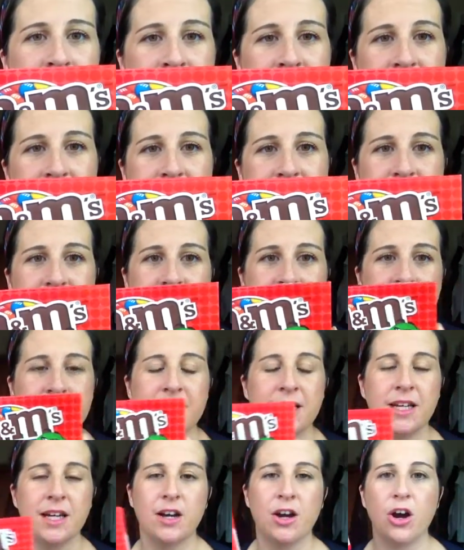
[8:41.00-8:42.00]
Yes.
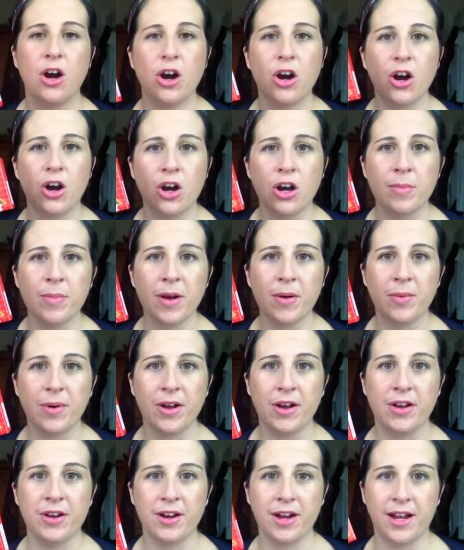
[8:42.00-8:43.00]
Oh my
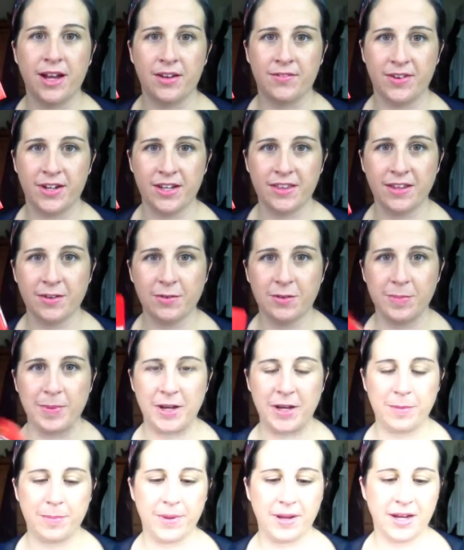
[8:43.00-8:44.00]
word, I love anything with
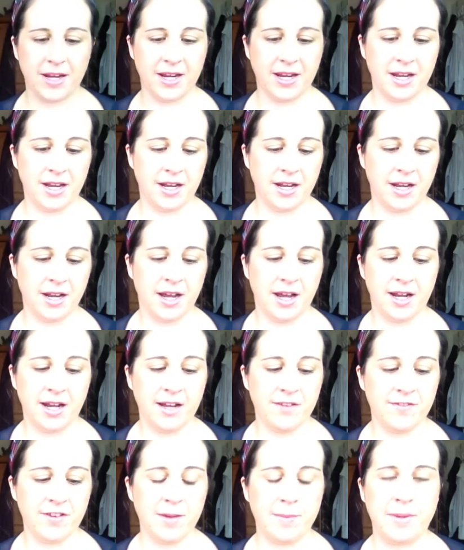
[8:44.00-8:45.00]
peanut butter in. I
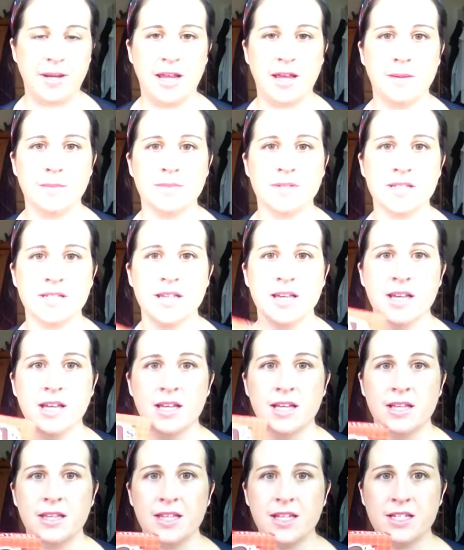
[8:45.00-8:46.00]
love M&M's.
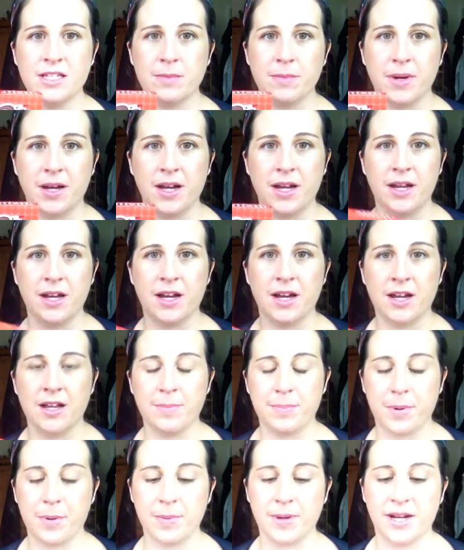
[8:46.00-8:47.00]
These are mine.
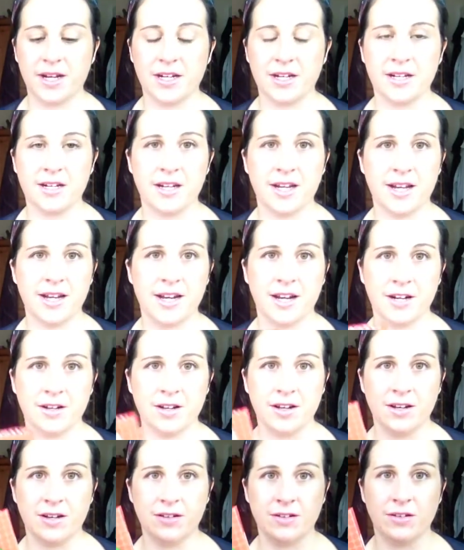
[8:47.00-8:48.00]
I'm probably going to lie down
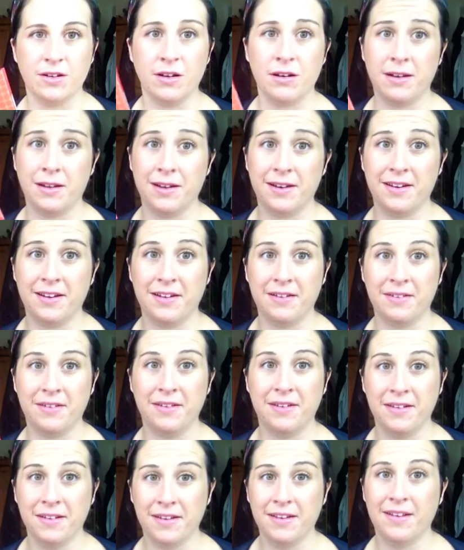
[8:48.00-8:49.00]
and lie down.
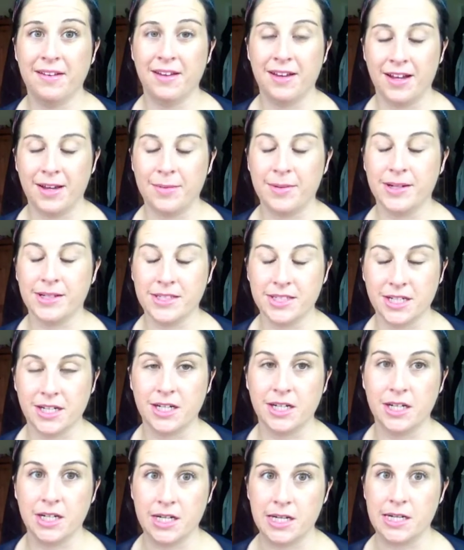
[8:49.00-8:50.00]
I'm actually
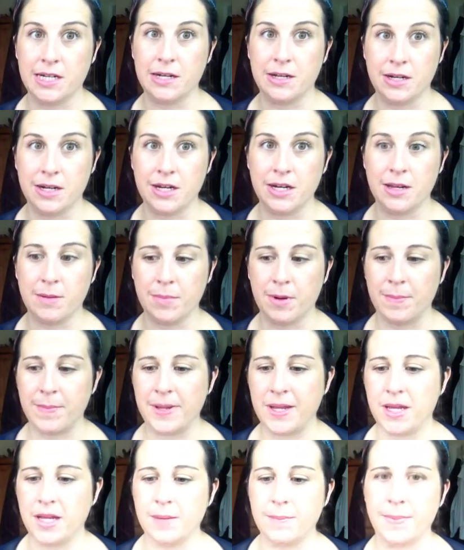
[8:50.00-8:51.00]
going to lie down and eat my
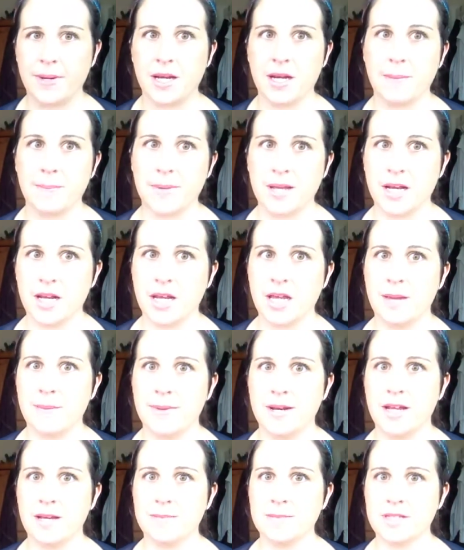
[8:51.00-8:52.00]
peanut butter
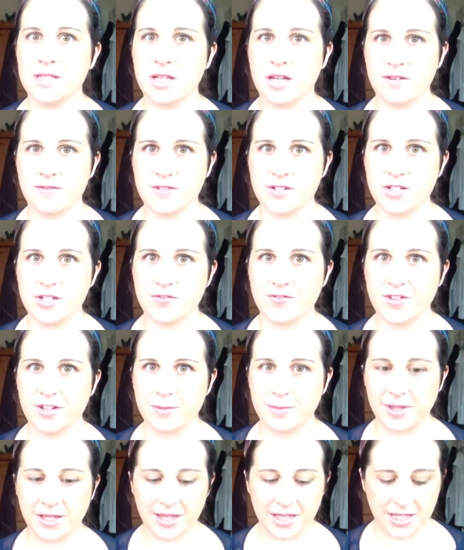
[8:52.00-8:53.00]
M&M's after
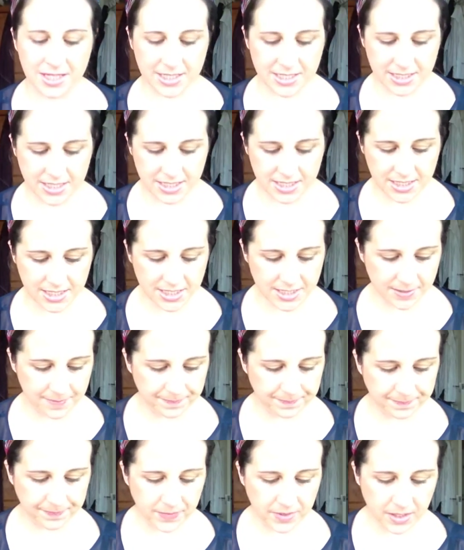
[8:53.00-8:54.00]
filming
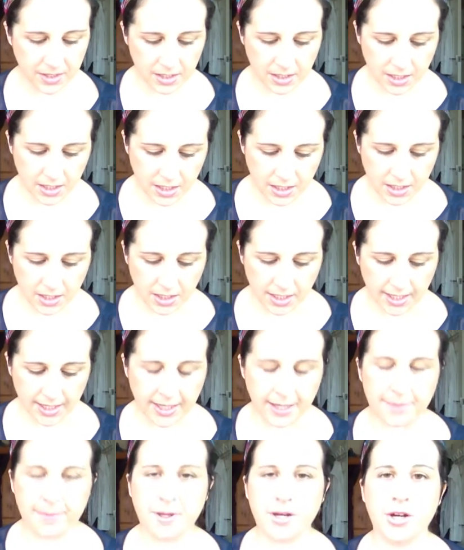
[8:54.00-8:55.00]
this.
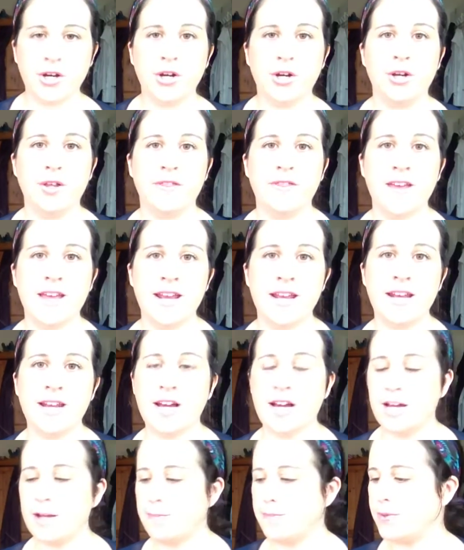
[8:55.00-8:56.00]
Then
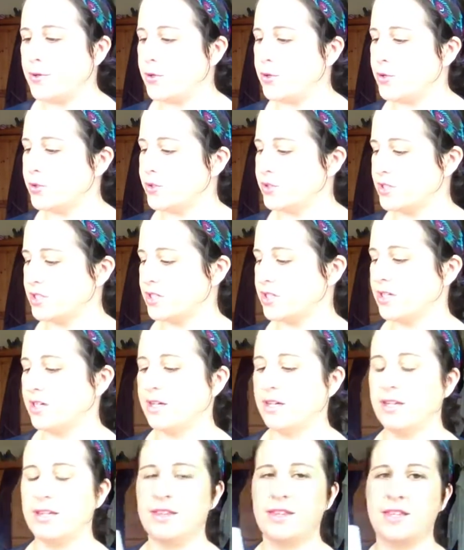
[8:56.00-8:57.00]
I bought
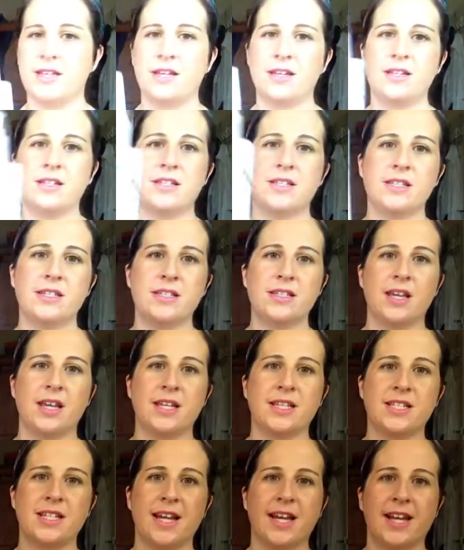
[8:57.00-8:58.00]
this.
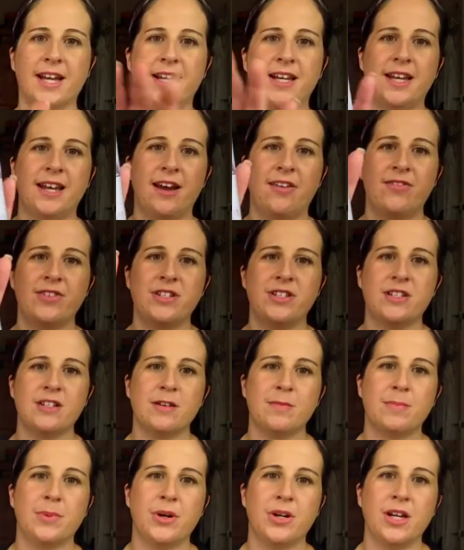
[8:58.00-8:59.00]
It's like a
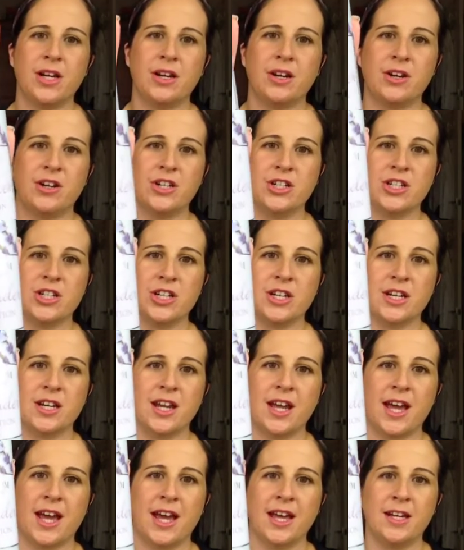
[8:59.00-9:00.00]
lavender body lotion
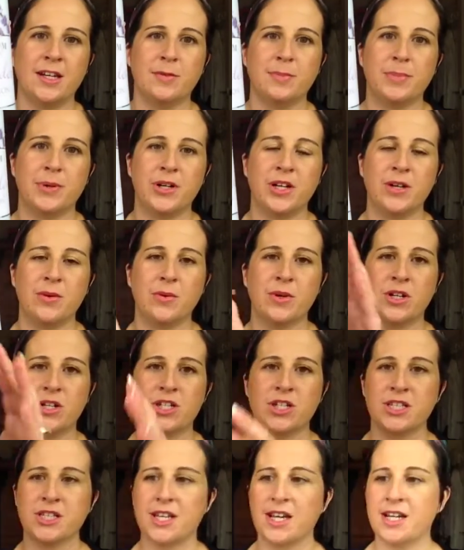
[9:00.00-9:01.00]
and body
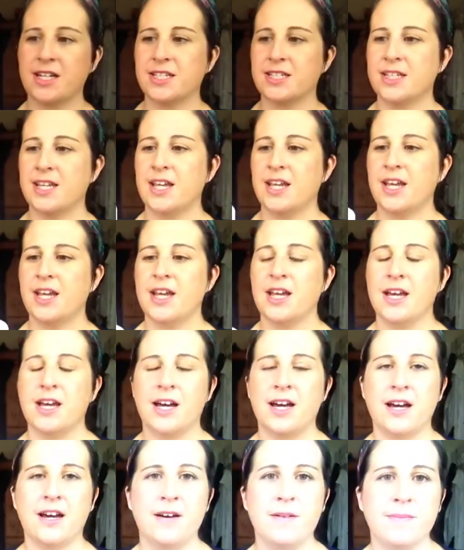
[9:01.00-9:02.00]
wash set.
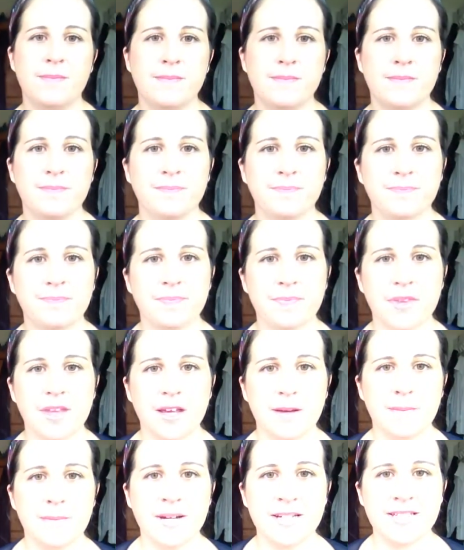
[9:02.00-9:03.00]

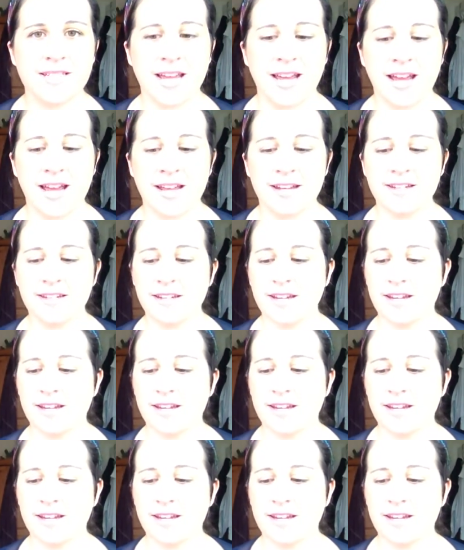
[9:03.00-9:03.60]
My dad